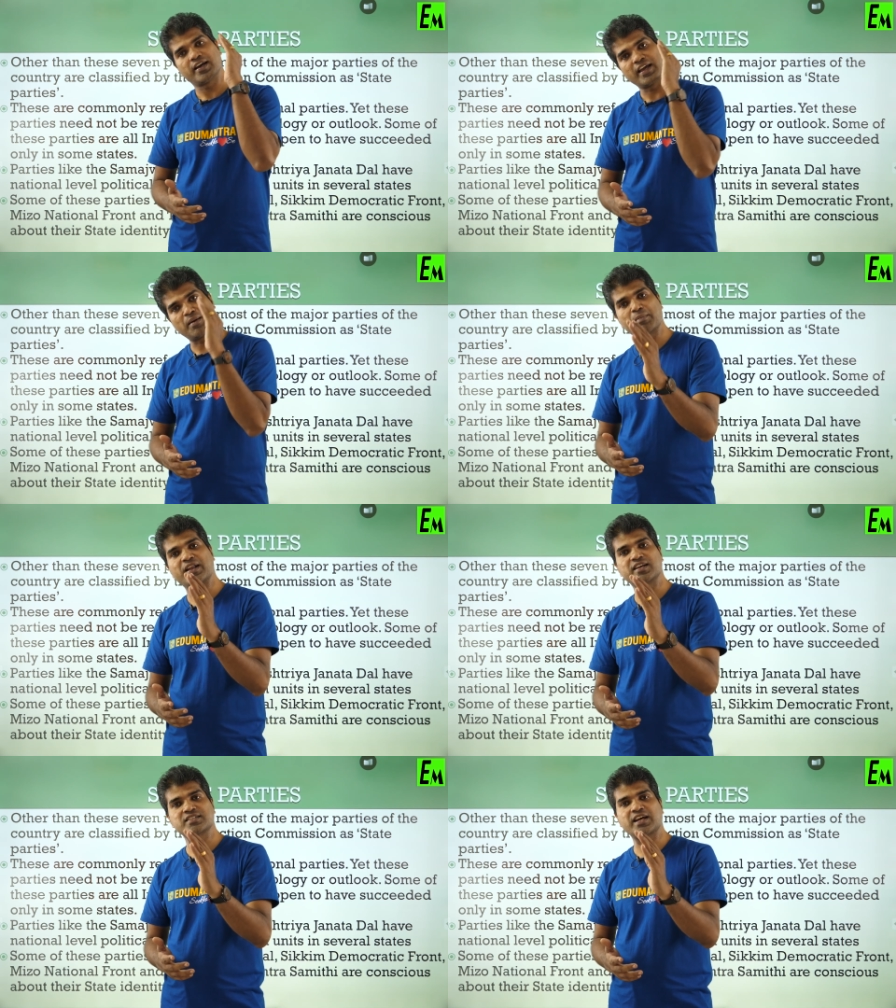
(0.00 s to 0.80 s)

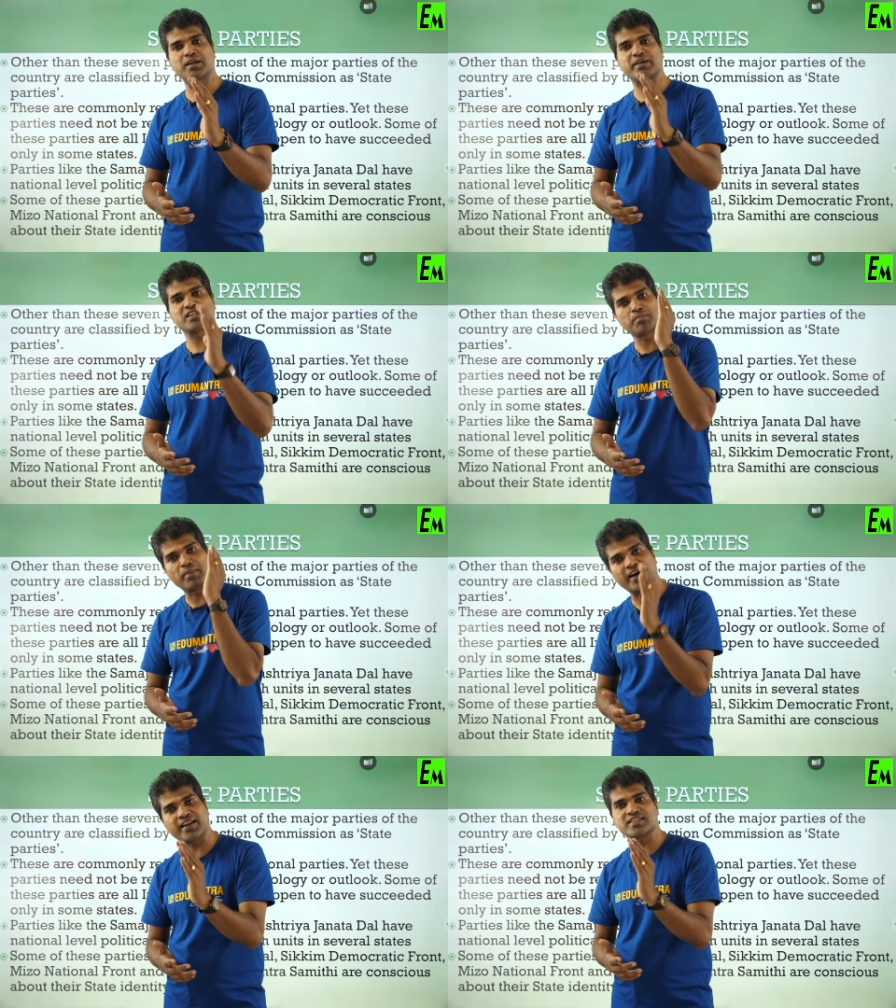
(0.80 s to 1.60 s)
MNS that means
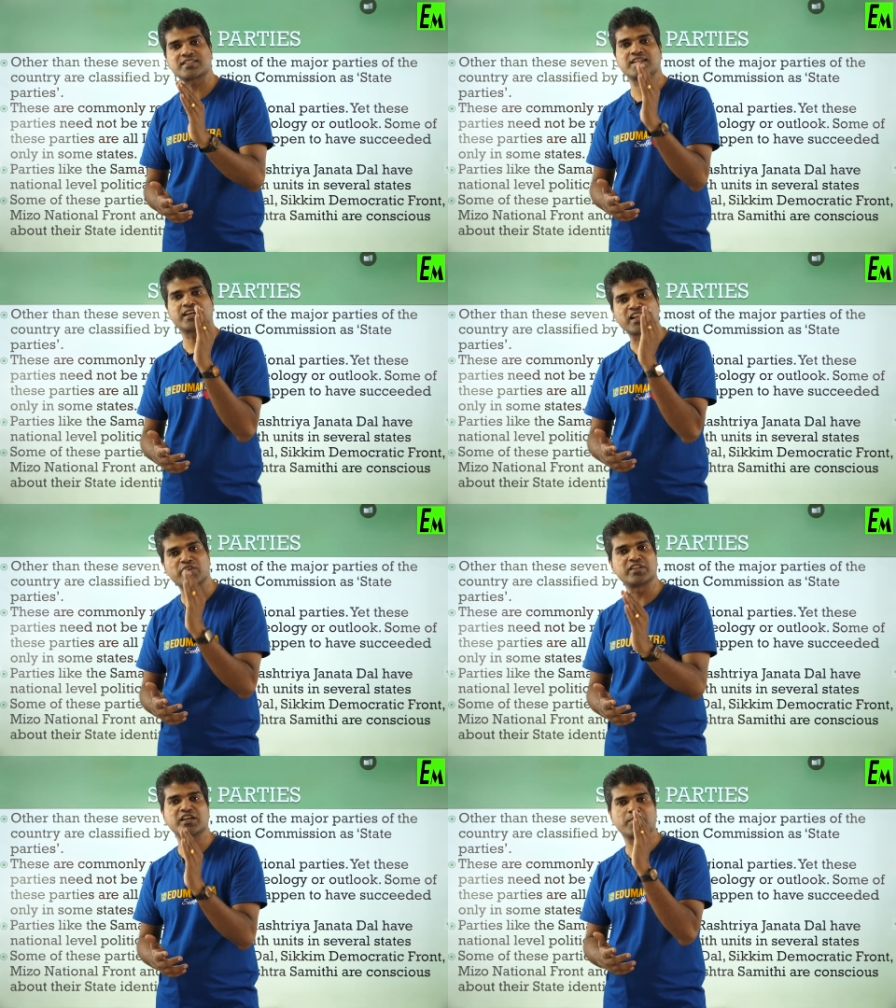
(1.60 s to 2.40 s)
Maharashtra
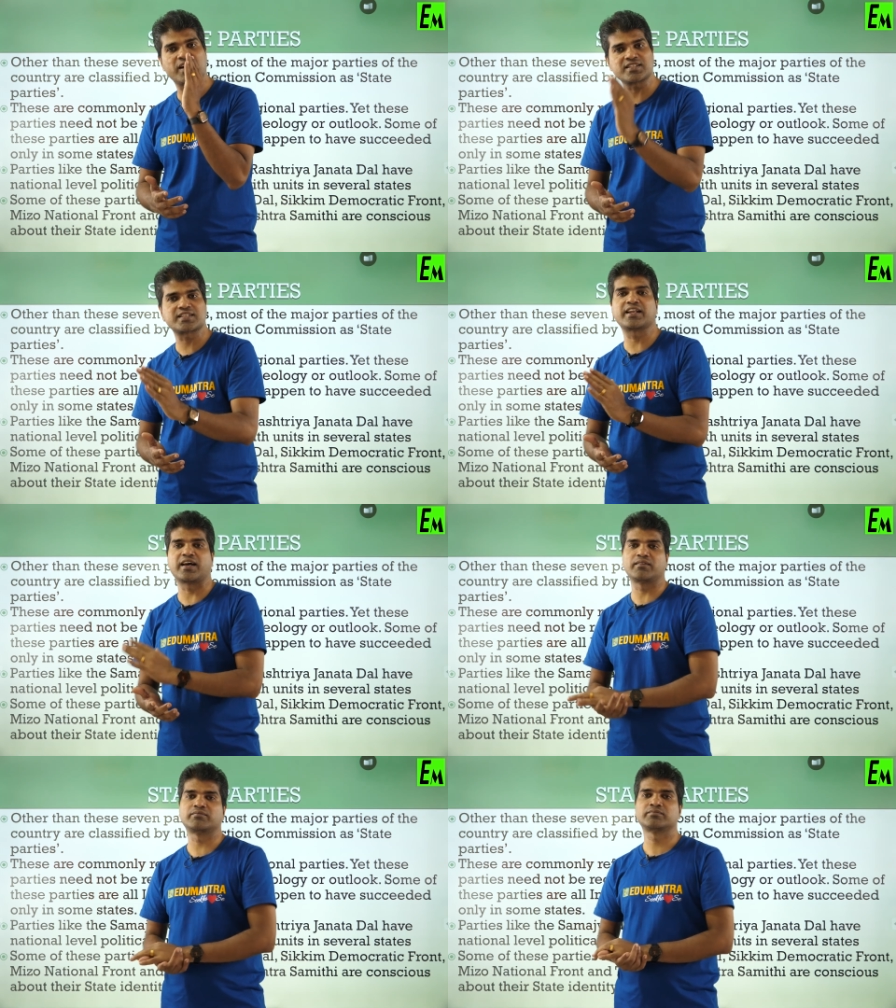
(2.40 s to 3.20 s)
Navnirman
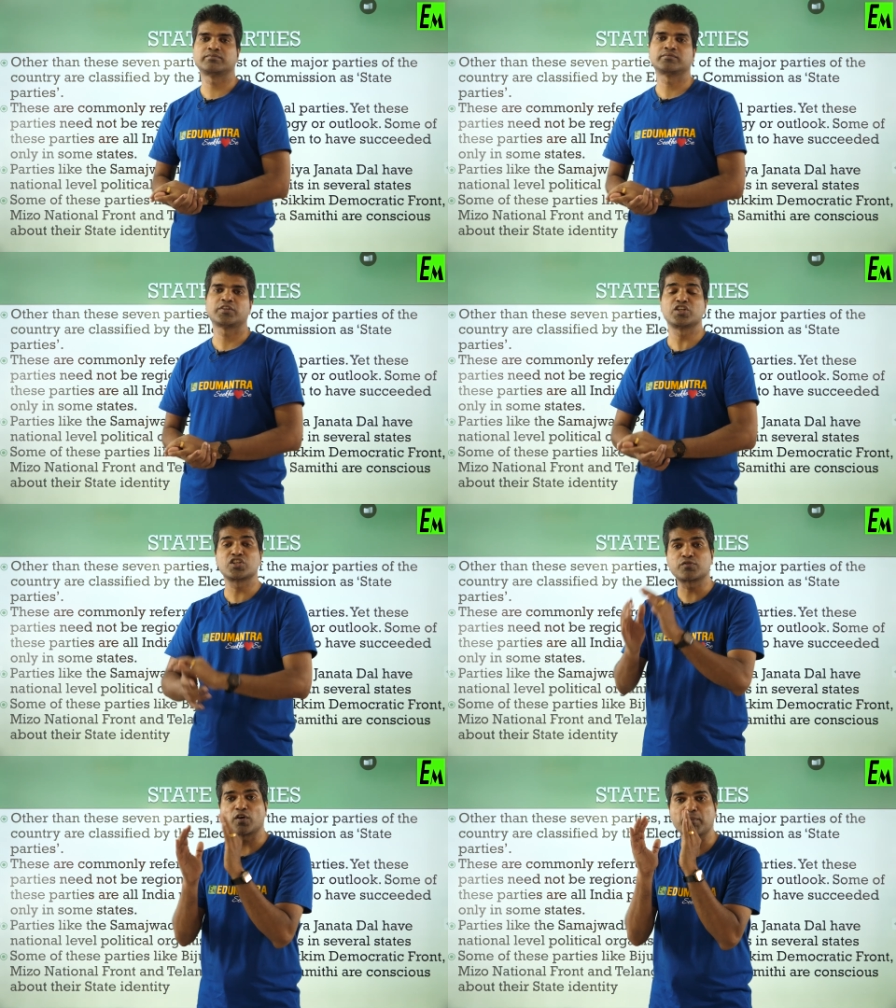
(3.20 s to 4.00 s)
Sena. It
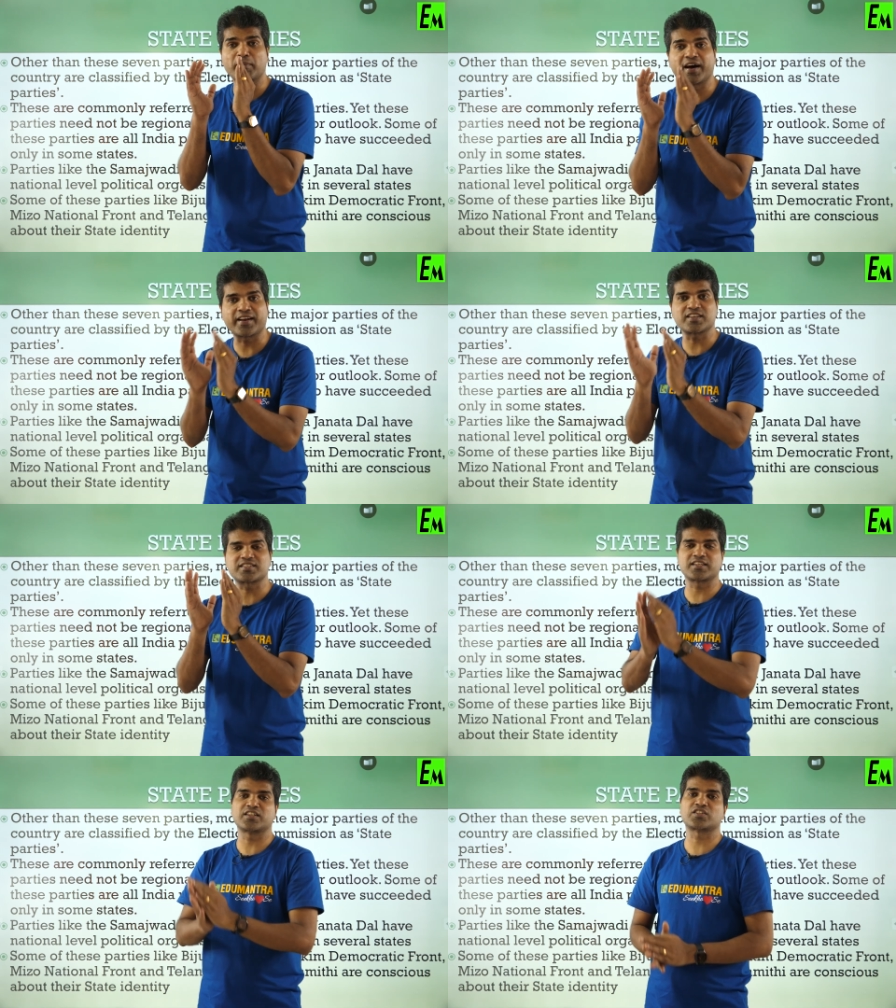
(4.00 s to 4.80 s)
is for
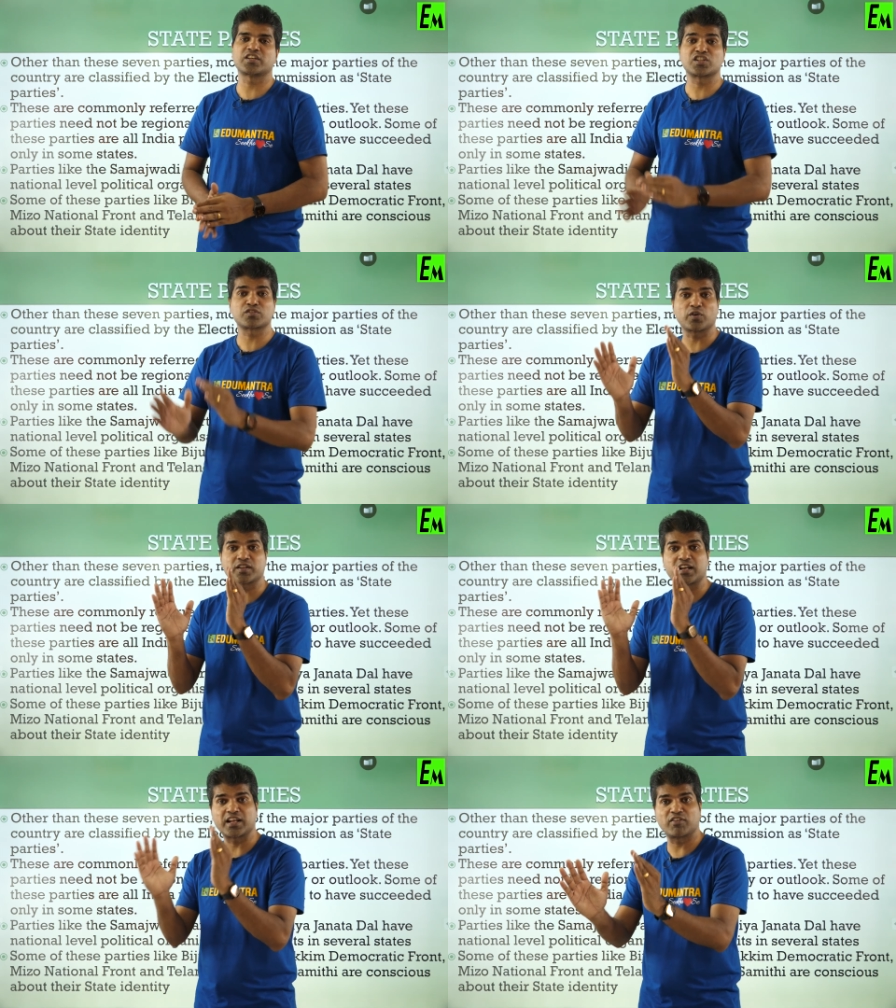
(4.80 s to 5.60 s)
Maharashtrians. It is
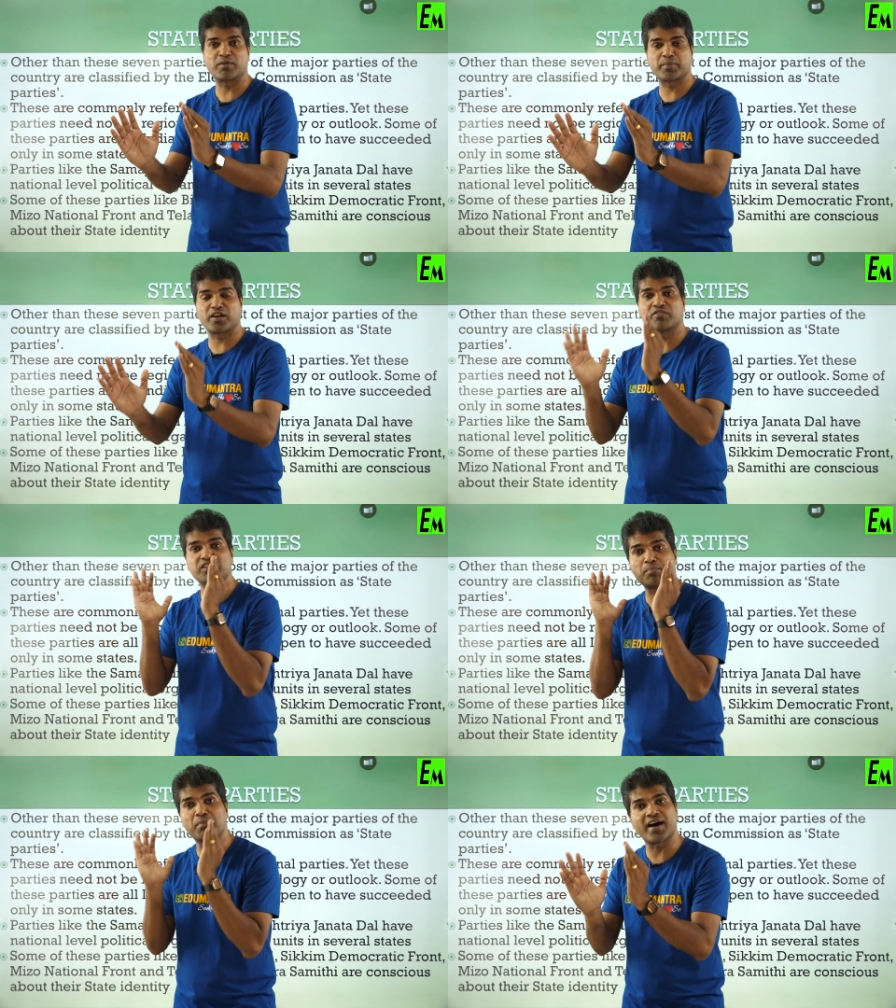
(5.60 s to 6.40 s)
for the development of
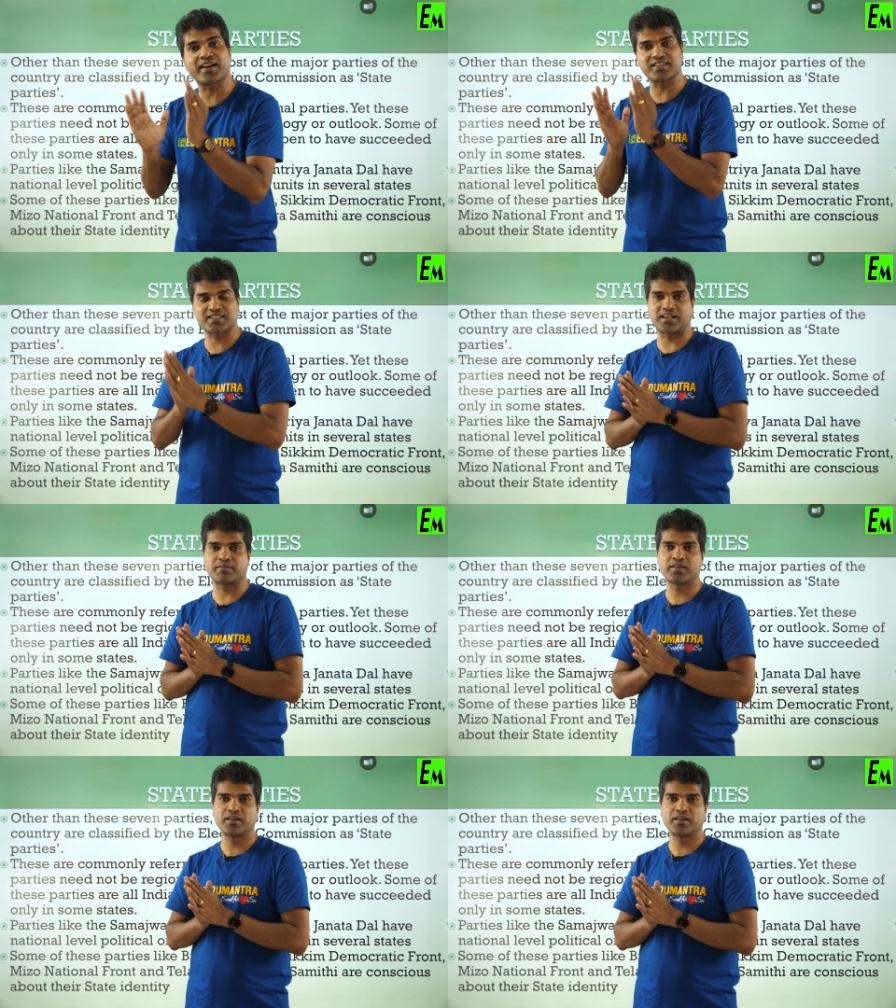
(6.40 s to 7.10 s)
the Maharashtra.